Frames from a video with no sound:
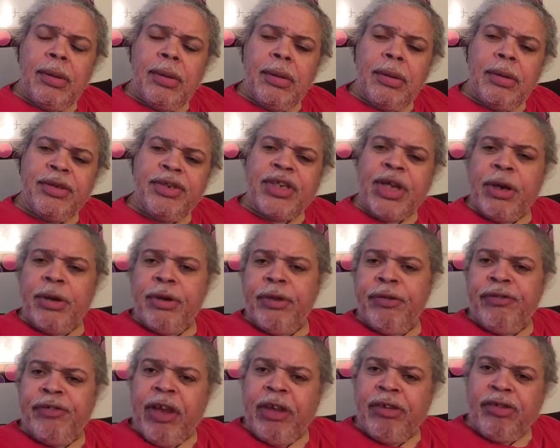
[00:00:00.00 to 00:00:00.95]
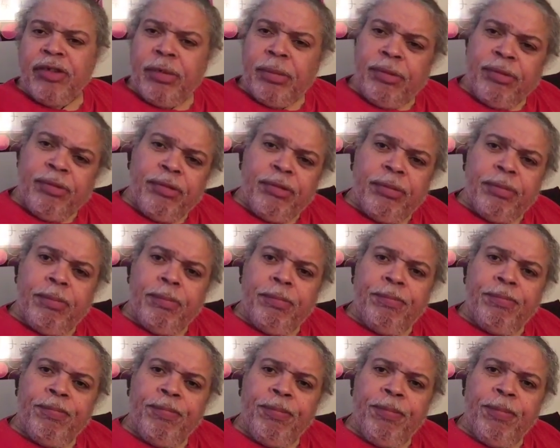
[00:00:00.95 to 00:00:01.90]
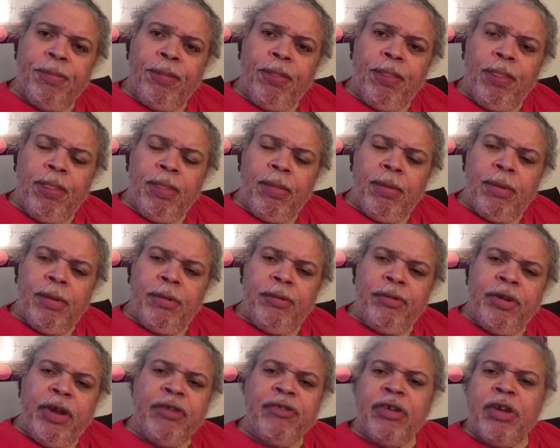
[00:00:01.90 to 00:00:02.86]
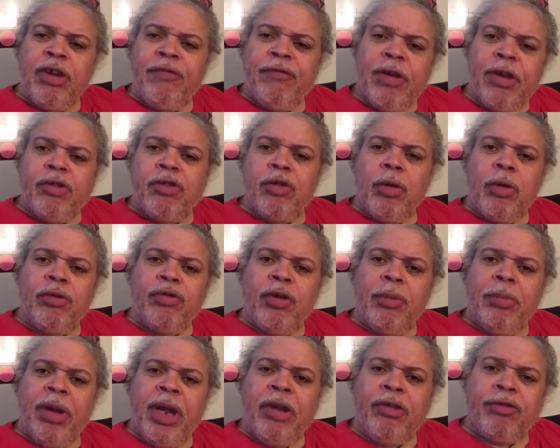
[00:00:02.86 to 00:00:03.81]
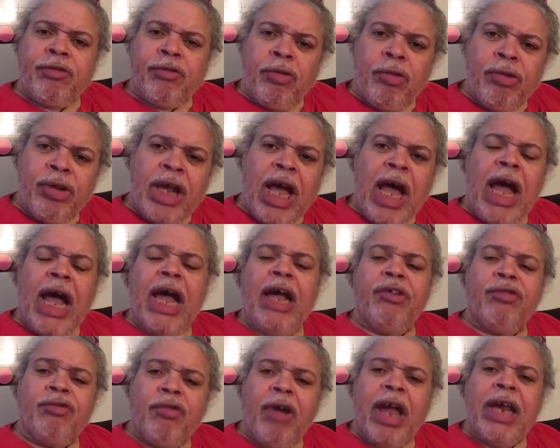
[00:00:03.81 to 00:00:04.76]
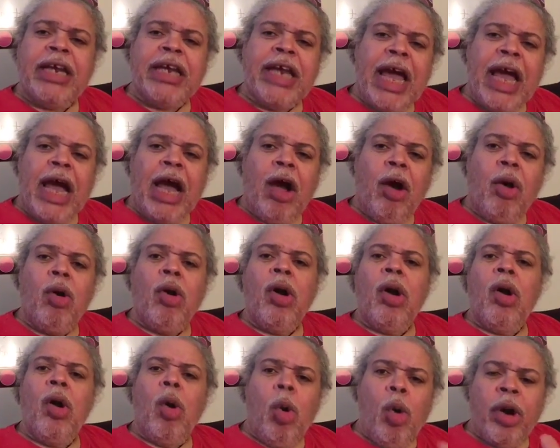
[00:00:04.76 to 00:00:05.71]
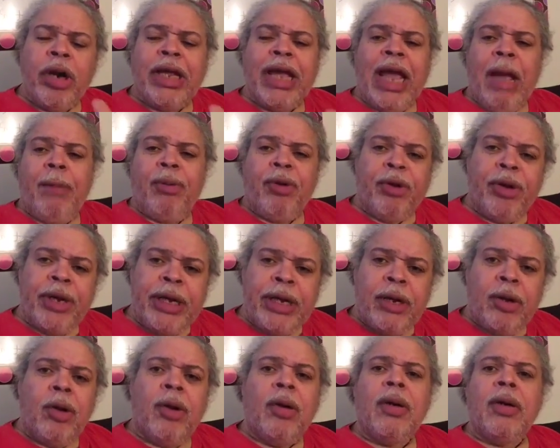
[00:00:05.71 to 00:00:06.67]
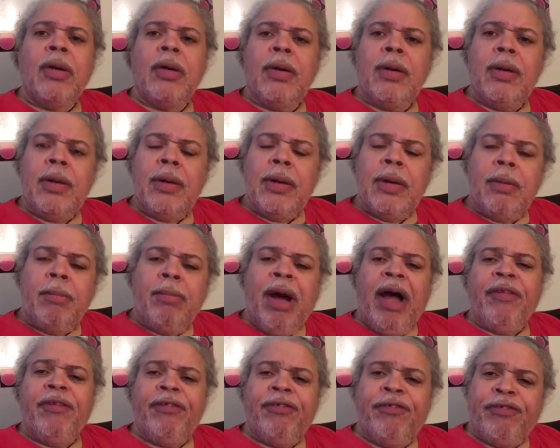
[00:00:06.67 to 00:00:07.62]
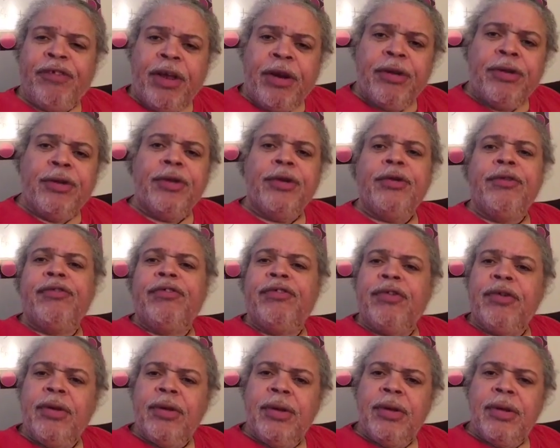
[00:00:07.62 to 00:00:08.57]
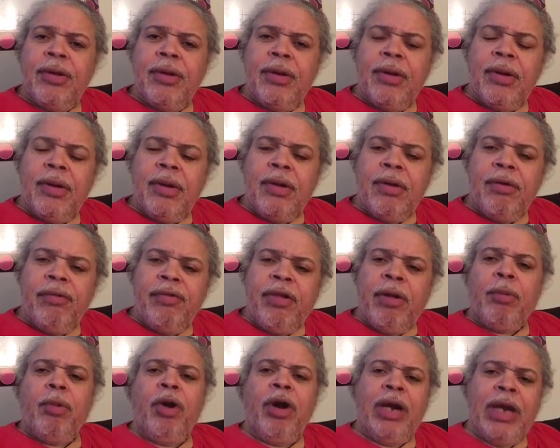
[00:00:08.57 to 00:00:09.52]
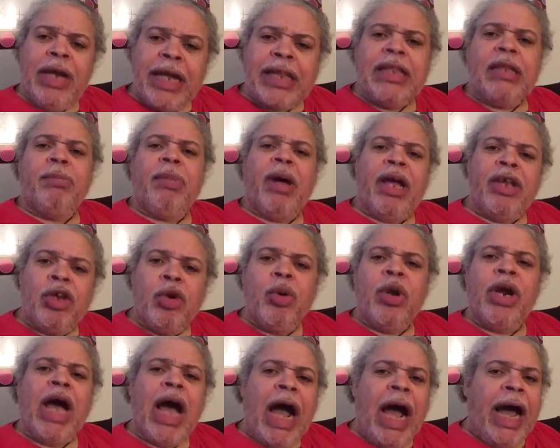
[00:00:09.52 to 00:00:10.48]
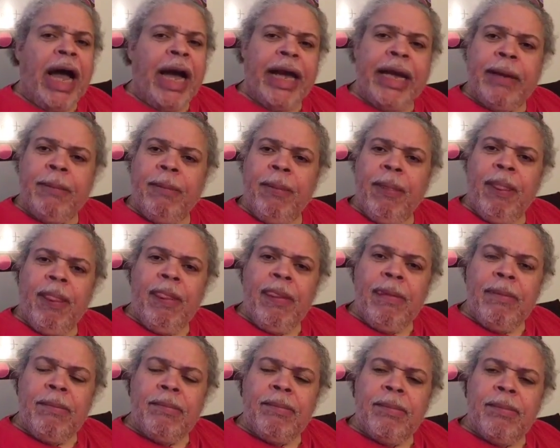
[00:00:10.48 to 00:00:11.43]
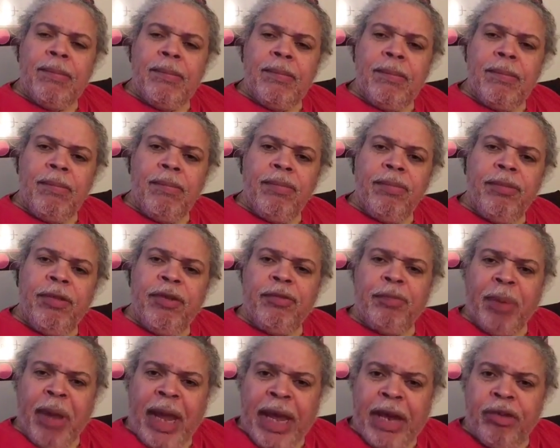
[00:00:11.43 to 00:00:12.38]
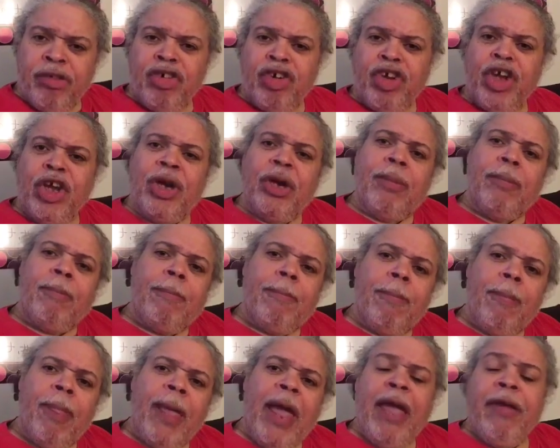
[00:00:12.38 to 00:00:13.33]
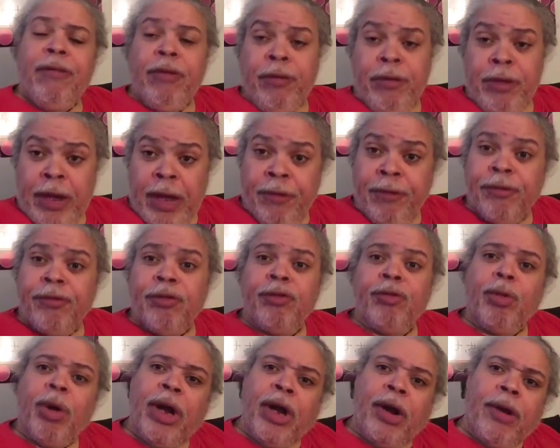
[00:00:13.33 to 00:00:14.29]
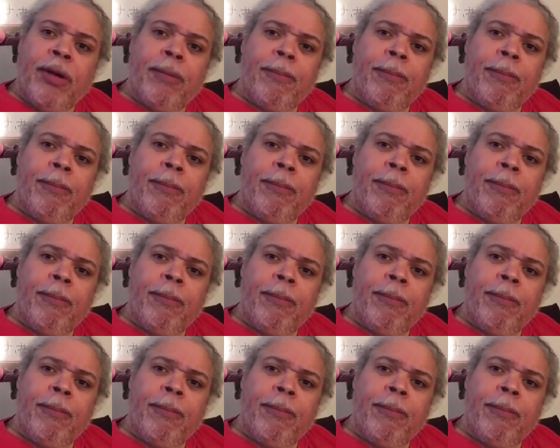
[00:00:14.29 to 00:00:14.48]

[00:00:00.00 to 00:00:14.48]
Senator Sessions. These individuals are being scrutinized right now on Capitol Hill by the senators that were elected by you and I this past year, and the others as well.